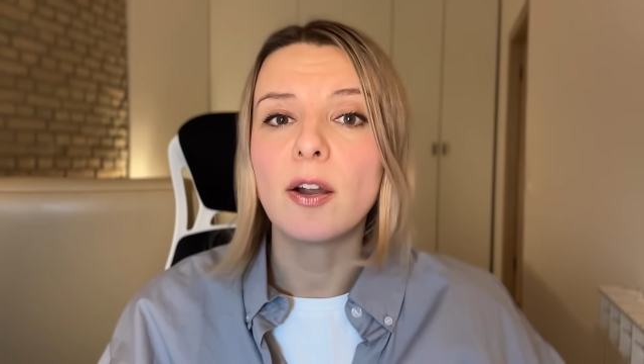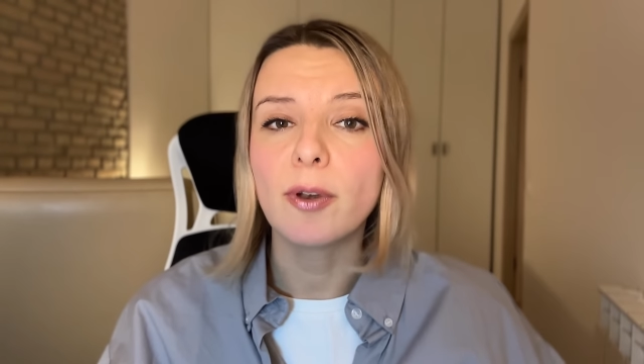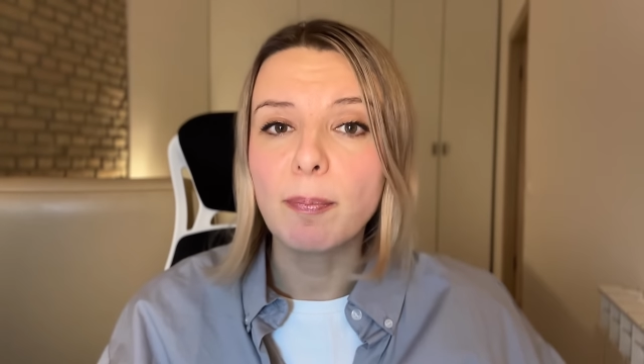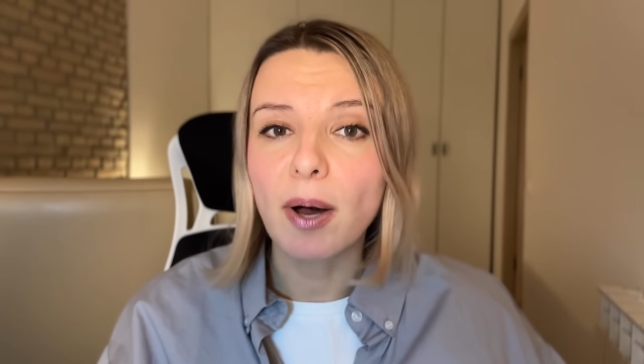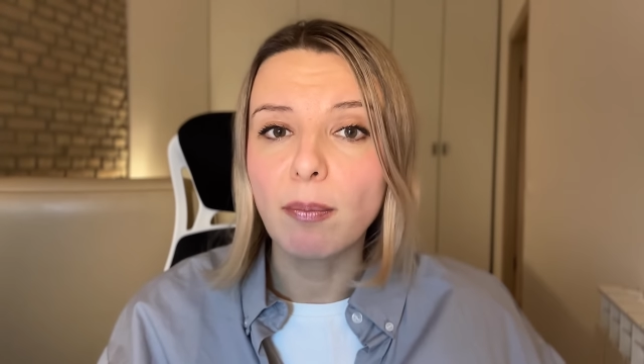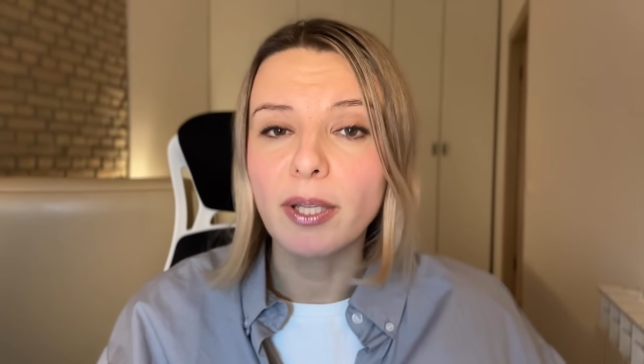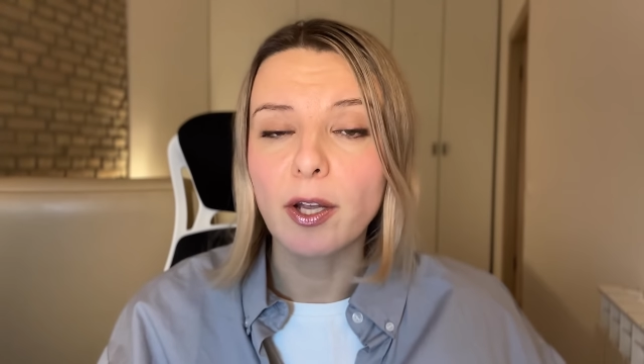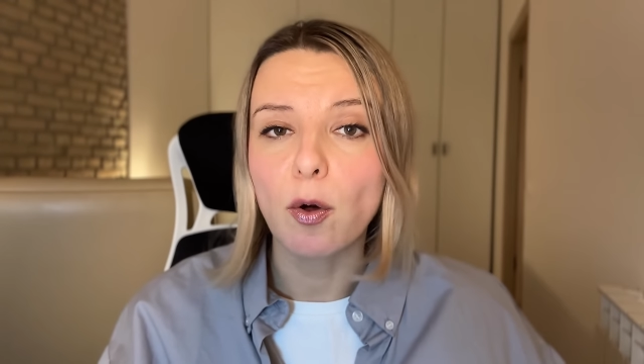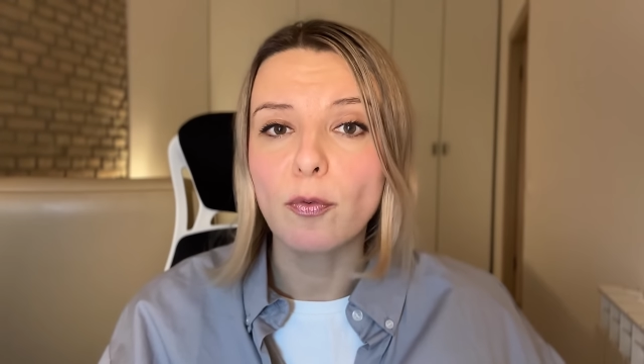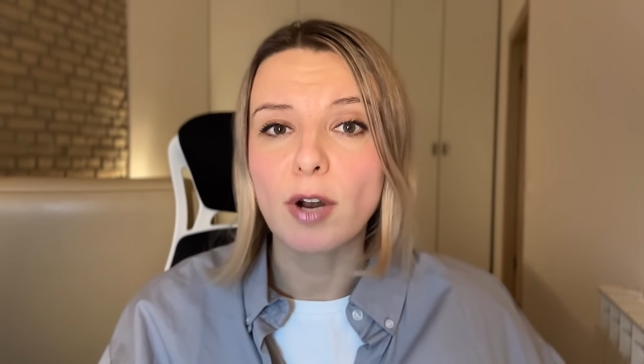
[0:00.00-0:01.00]

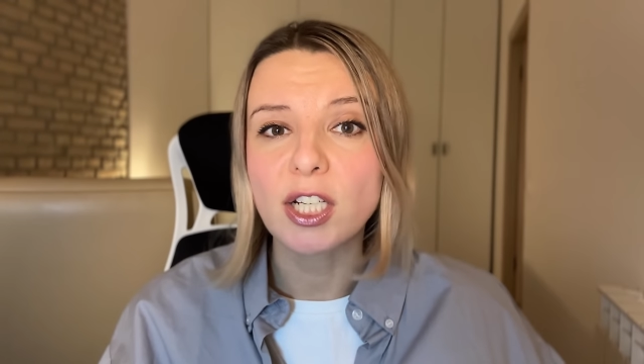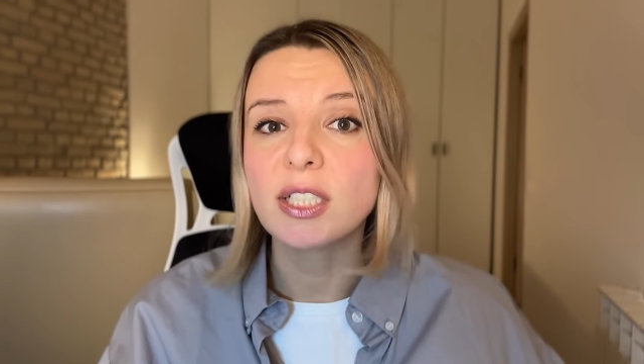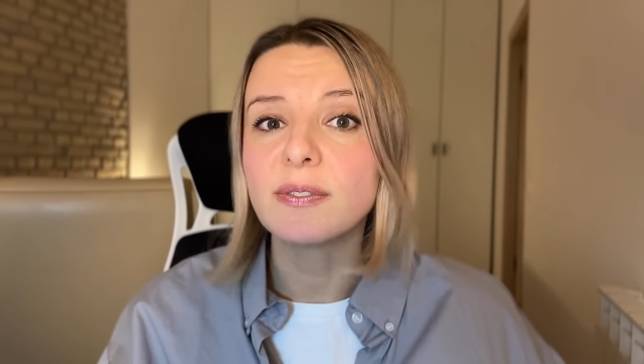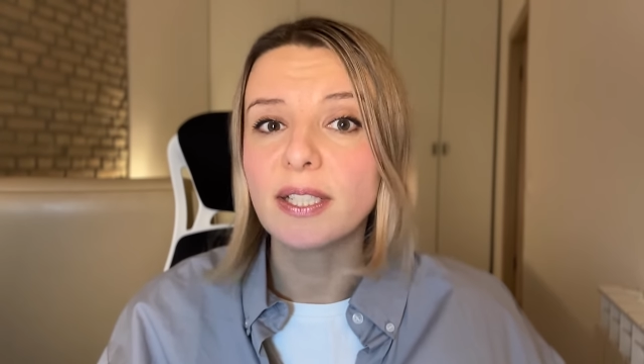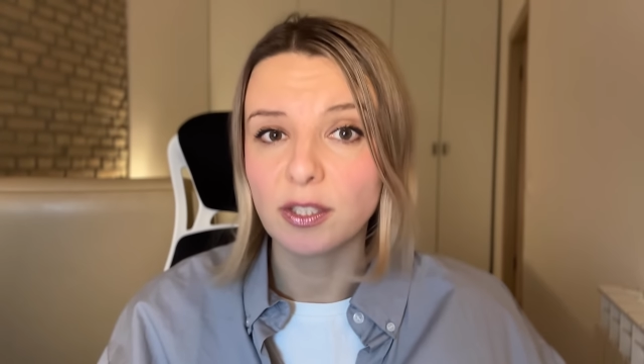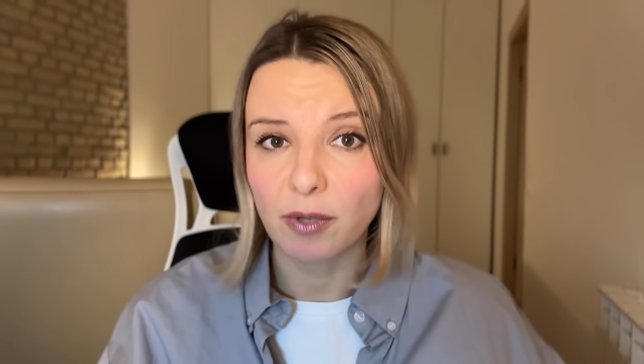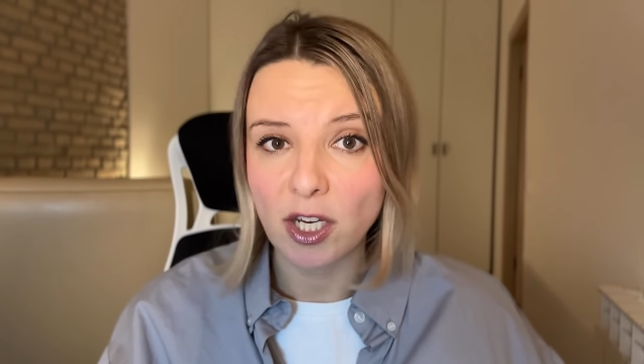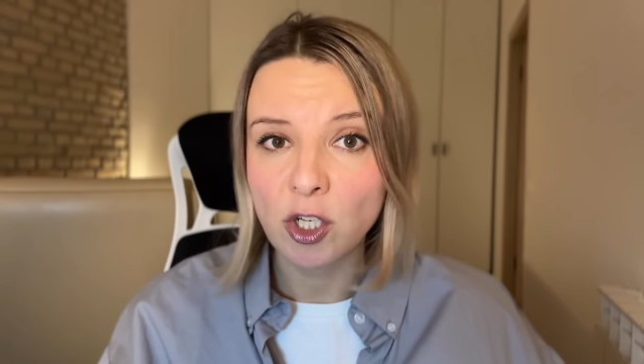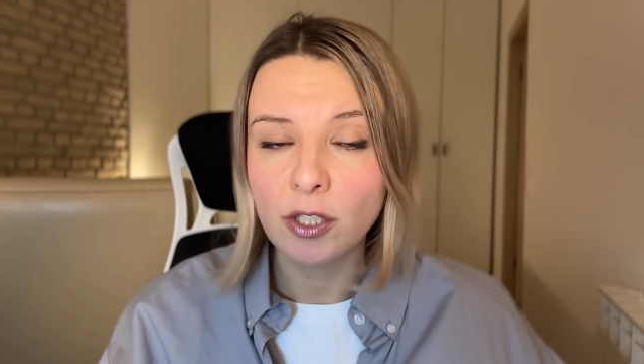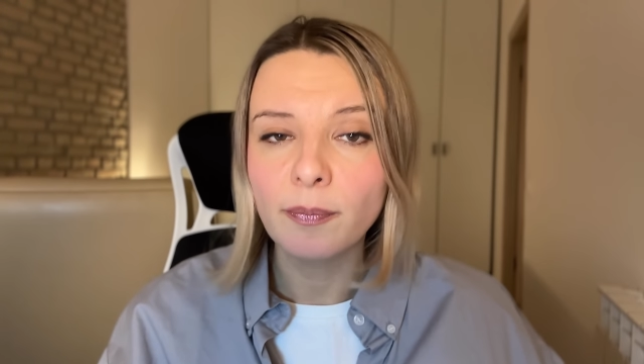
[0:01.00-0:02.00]
Republic of Russian
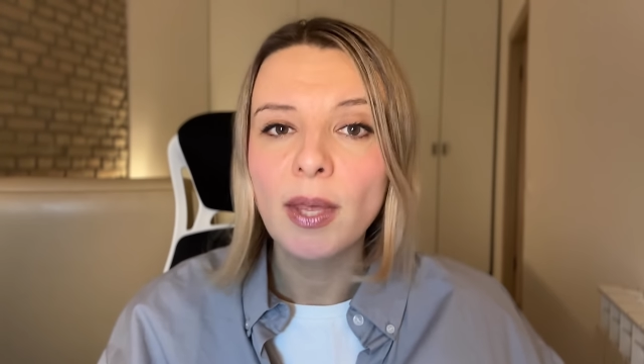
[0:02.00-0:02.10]
Federation.